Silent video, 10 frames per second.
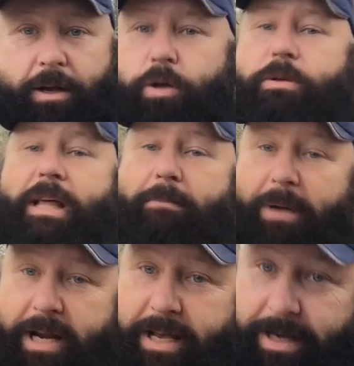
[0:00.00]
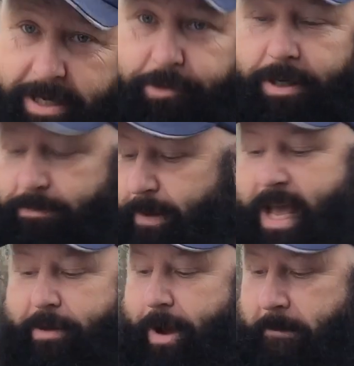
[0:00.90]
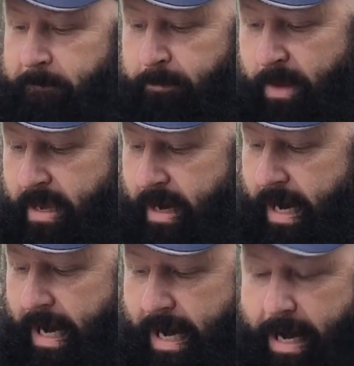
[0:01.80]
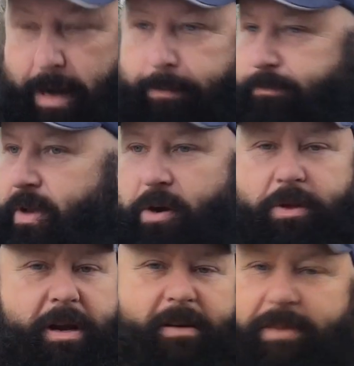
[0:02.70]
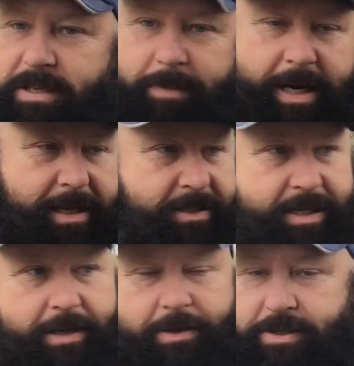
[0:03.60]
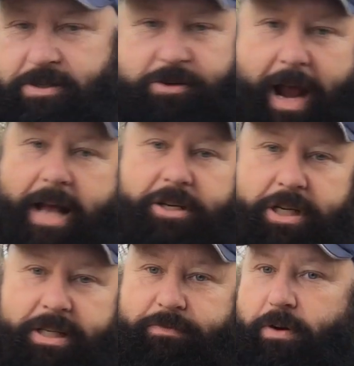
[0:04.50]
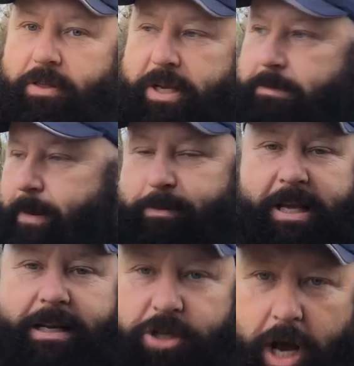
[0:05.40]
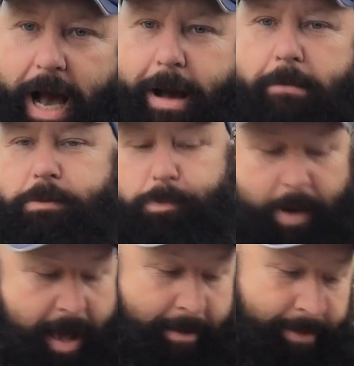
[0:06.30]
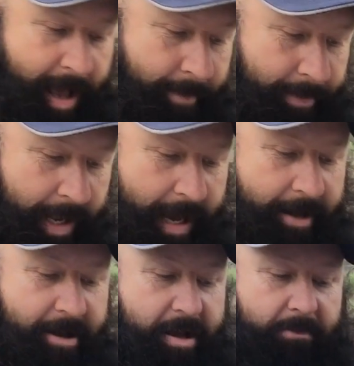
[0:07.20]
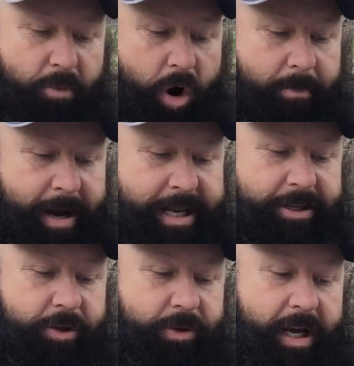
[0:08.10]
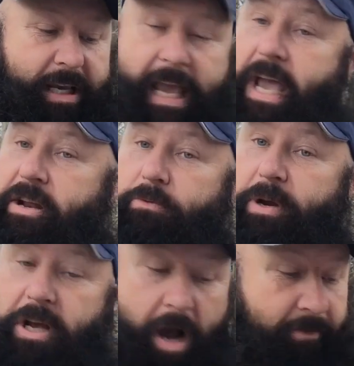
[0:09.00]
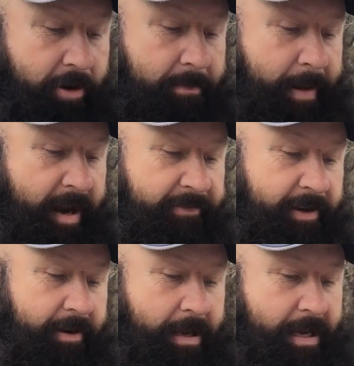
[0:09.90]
lose that money in interest. But anyway, you know, they're going to invest money in skills and strategies for these people to get jobs, blah, blah, blah. More money to the Canada Recovery Benefit